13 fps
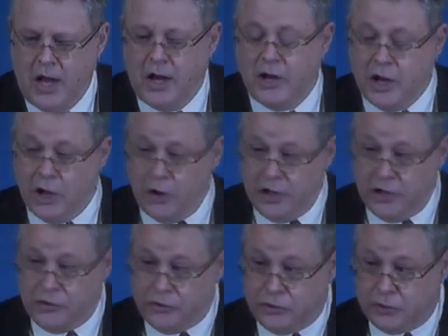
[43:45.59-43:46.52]

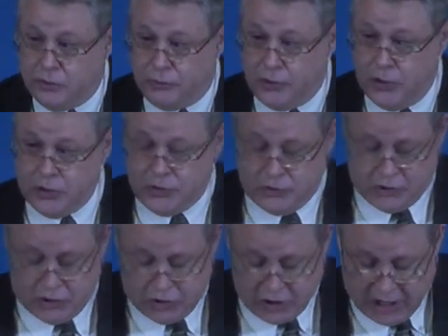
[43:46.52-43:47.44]
Notice 1
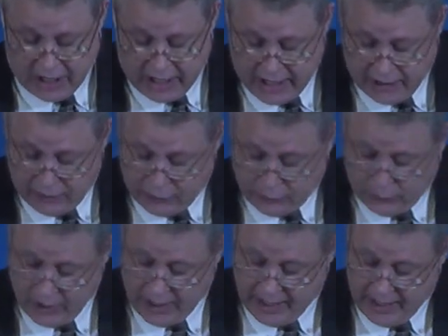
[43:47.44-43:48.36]
John
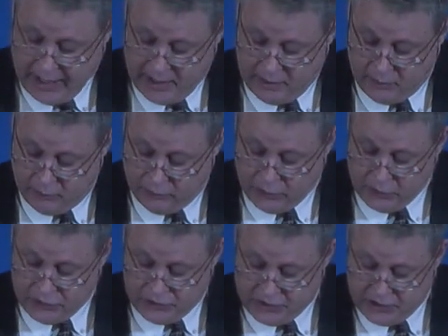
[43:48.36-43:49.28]
3,
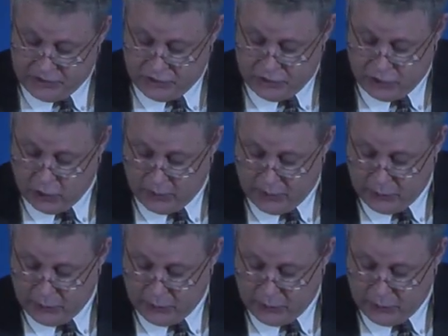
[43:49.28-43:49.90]
verses 2 and